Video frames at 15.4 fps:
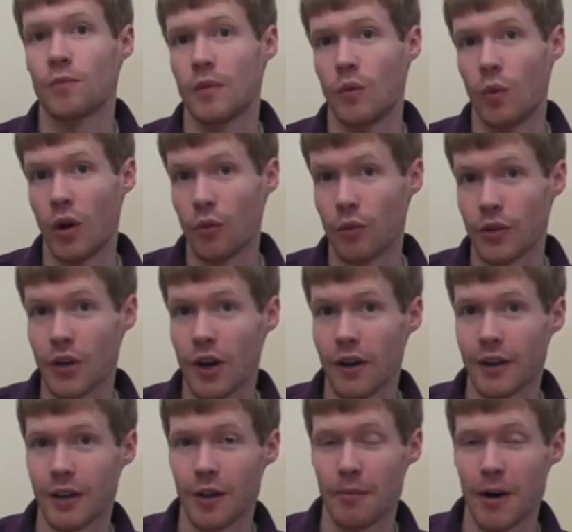When we're
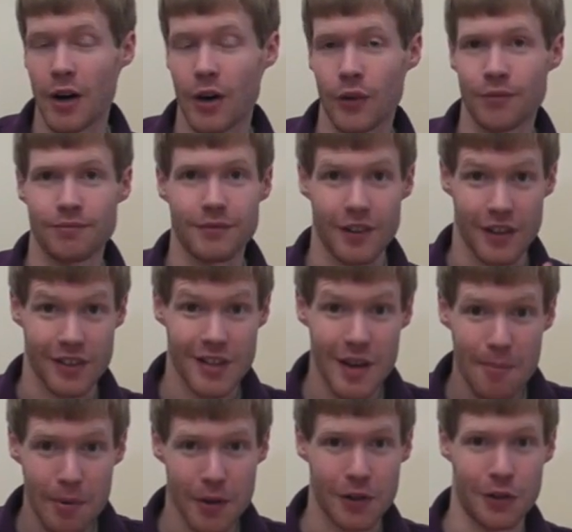talking about the
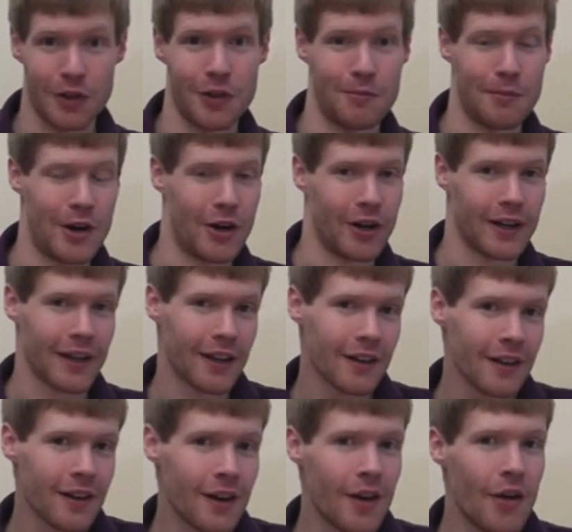typical American,